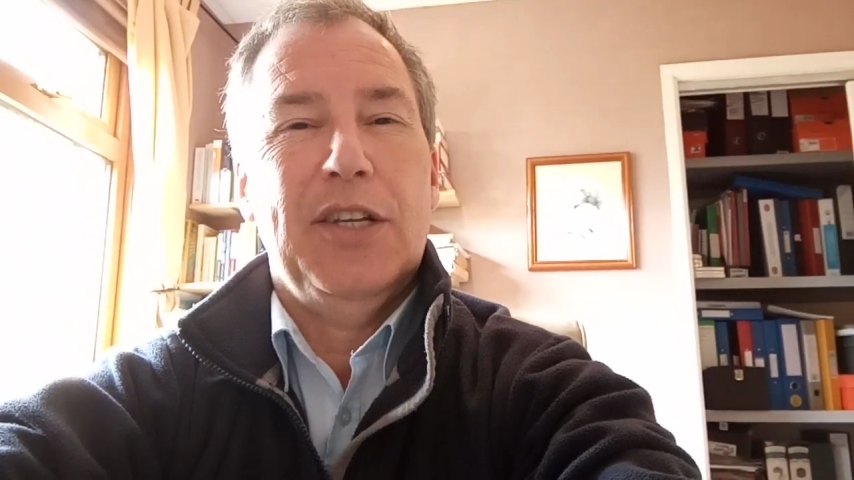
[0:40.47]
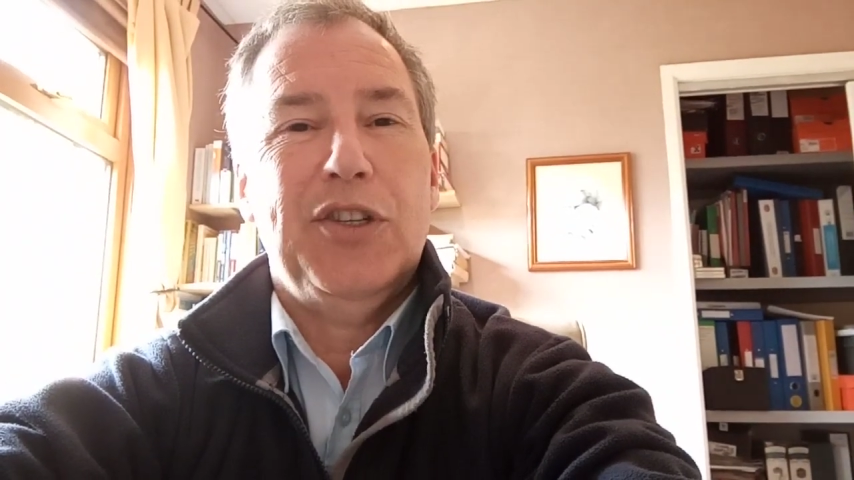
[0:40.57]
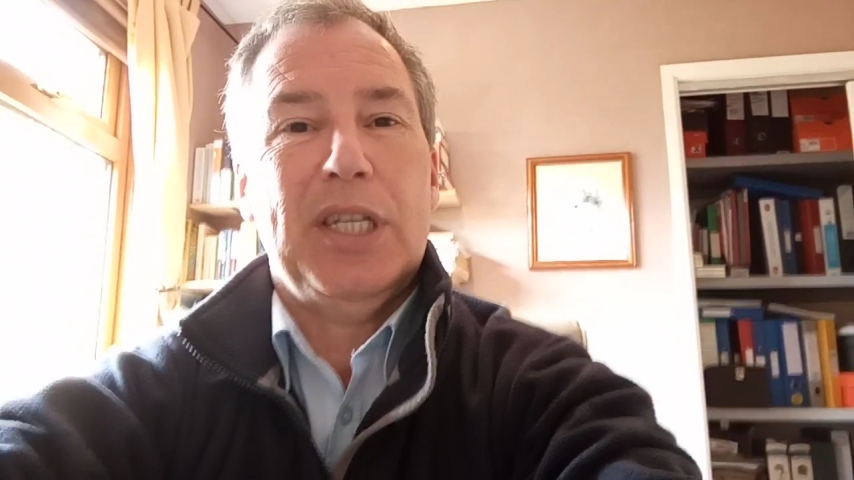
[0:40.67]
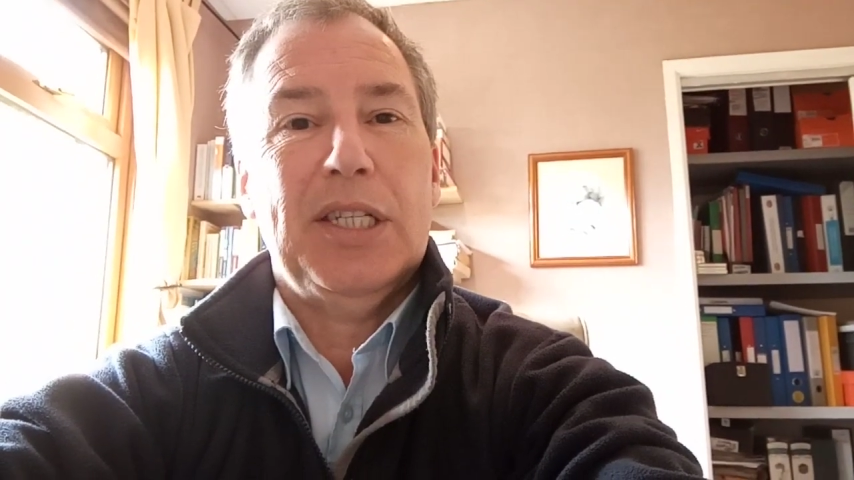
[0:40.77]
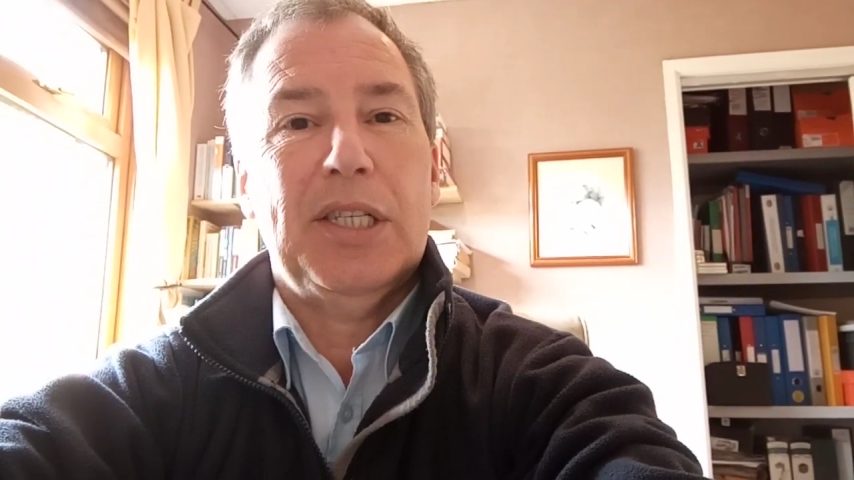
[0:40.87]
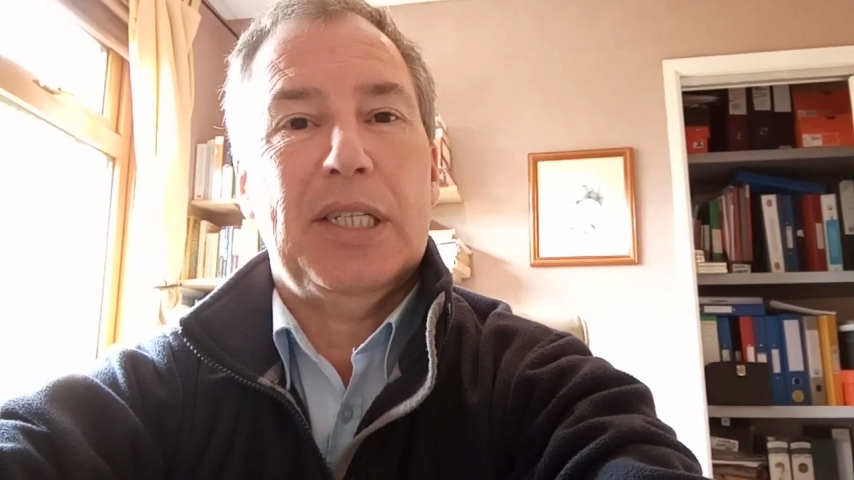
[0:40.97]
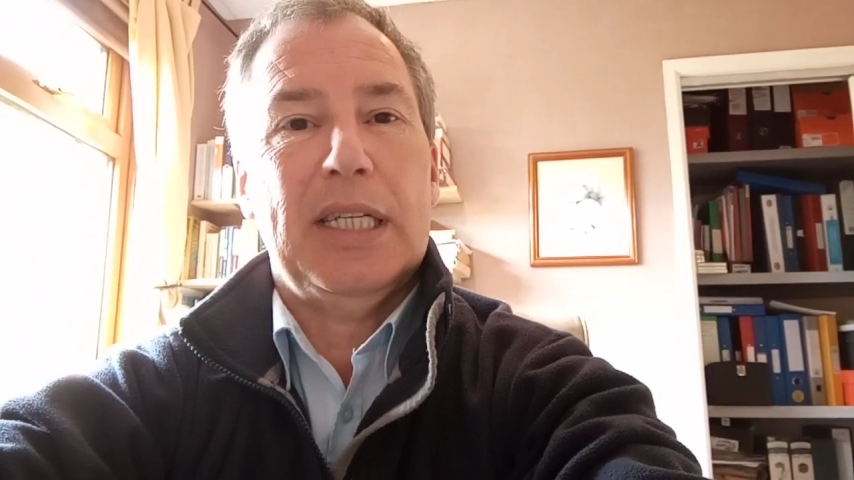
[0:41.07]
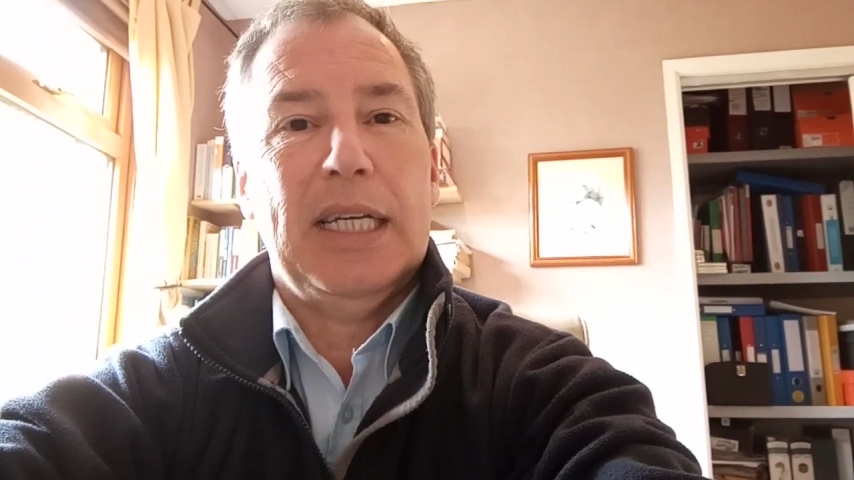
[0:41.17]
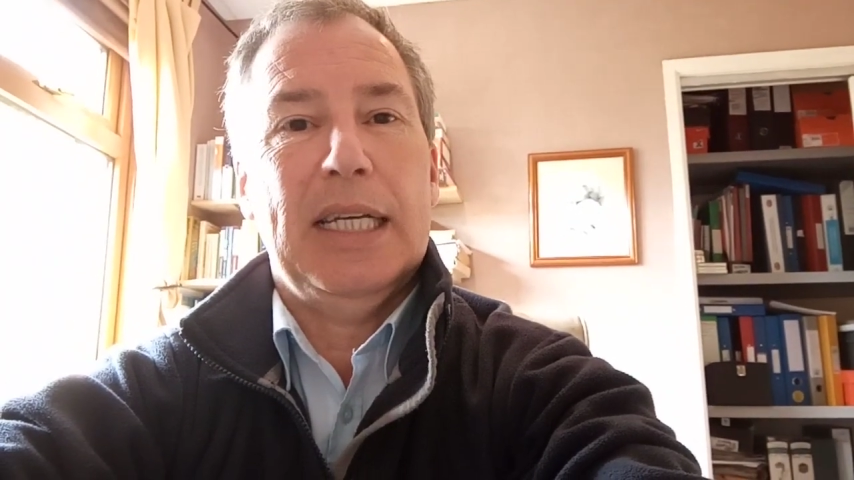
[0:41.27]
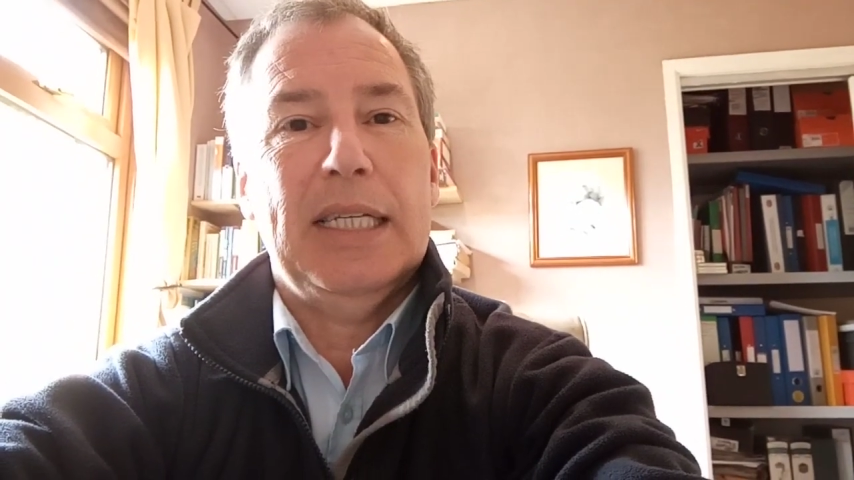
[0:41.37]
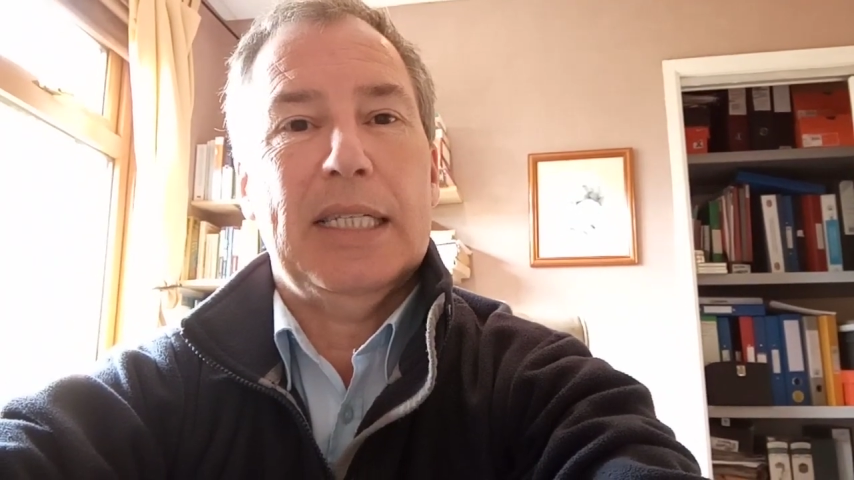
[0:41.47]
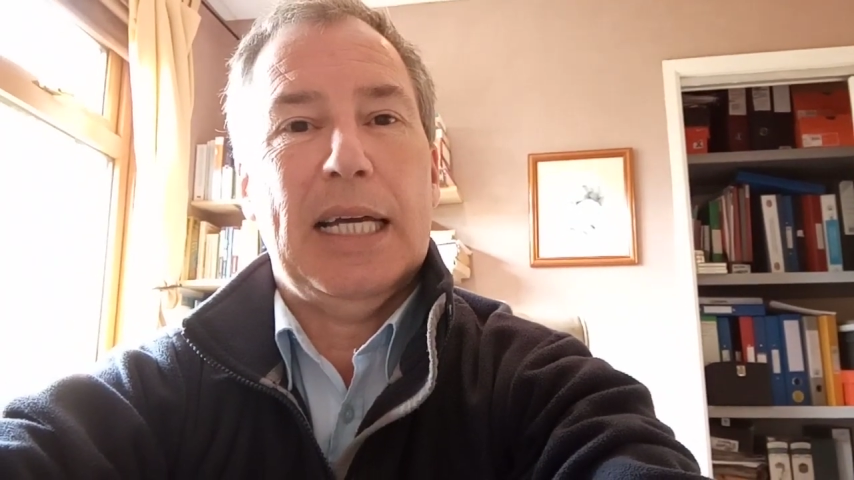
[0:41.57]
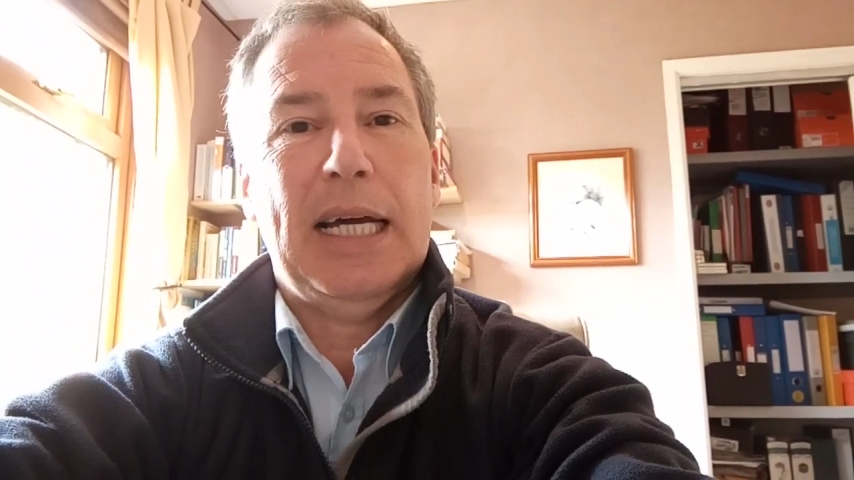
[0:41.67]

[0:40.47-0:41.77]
Jesus is